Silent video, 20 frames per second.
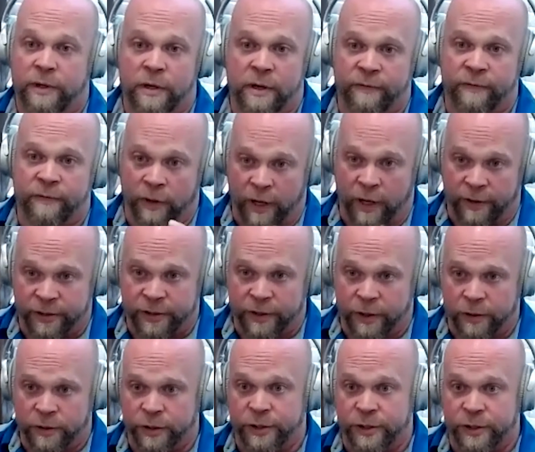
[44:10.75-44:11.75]
if you're on the
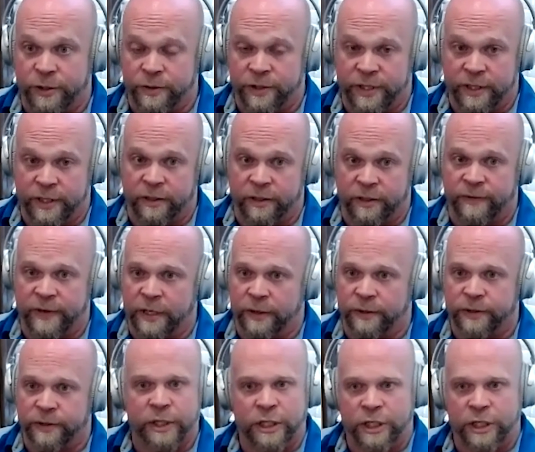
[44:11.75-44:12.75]
socials and you see those videos,
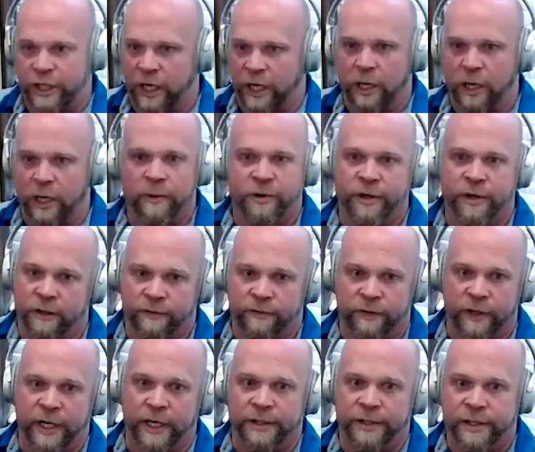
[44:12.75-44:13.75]
share them with all your
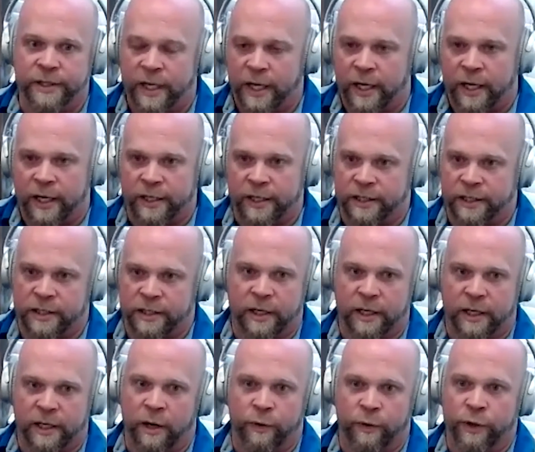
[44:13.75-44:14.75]
friends, because,
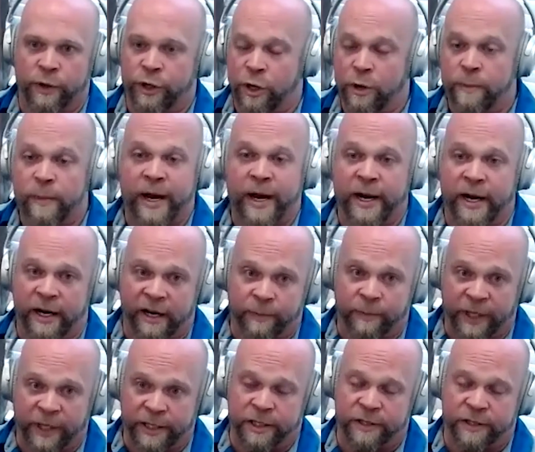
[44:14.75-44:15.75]
you know, you might not have
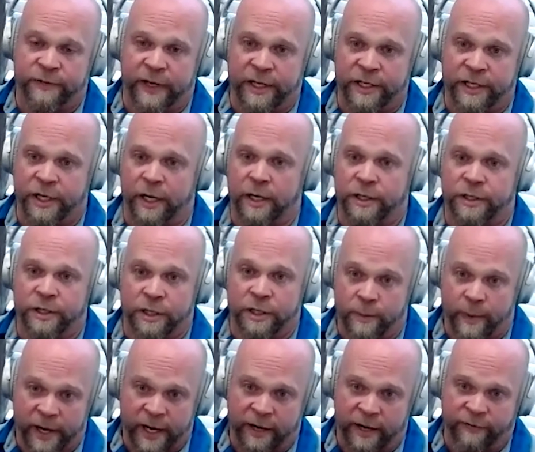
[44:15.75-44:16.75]
plantar fasciitis, you might
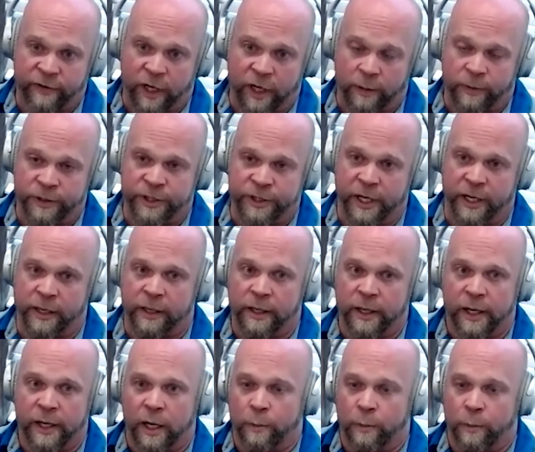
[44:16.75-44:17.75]
not have carpal tunnel,
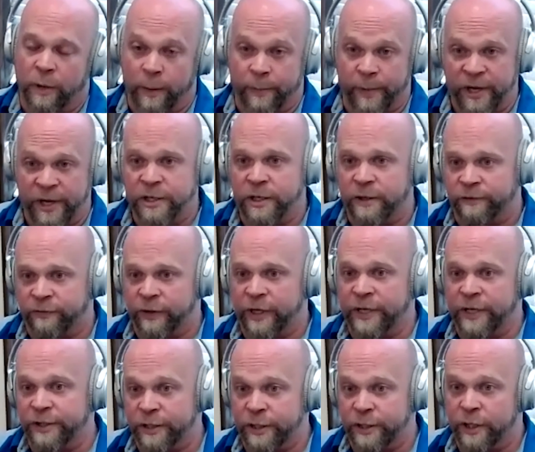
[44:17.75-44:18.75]
but I bet your
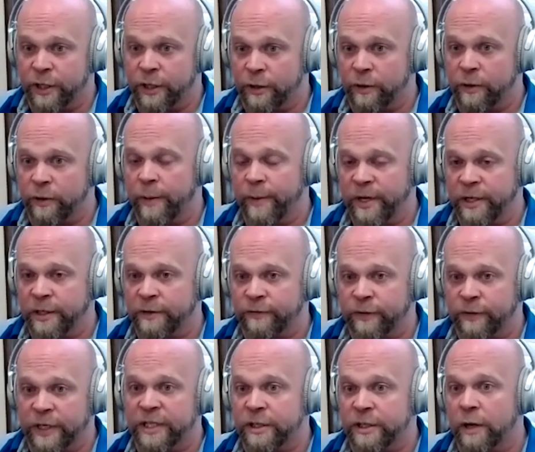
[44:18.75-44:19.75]
friends do. And I bet your
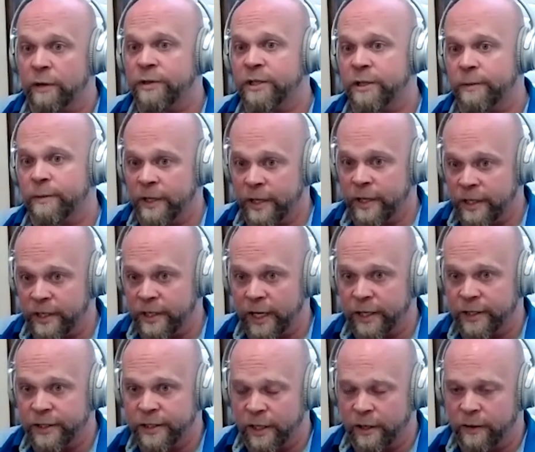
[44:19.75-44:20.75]
friends know somebody that does.
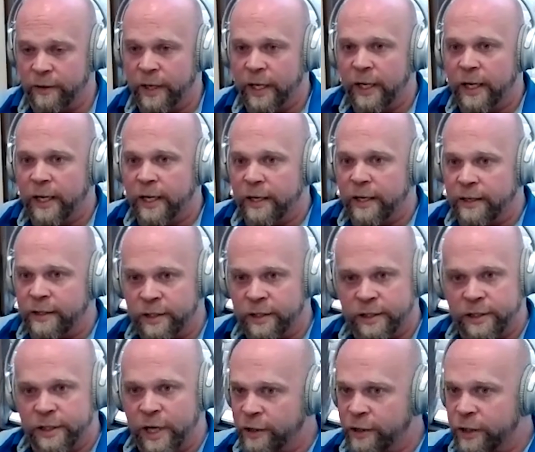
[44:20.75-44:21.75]
So just
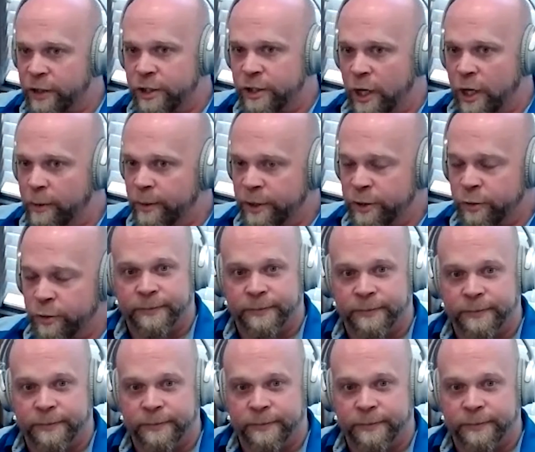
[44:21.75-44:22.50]
Doctor Chalmers one.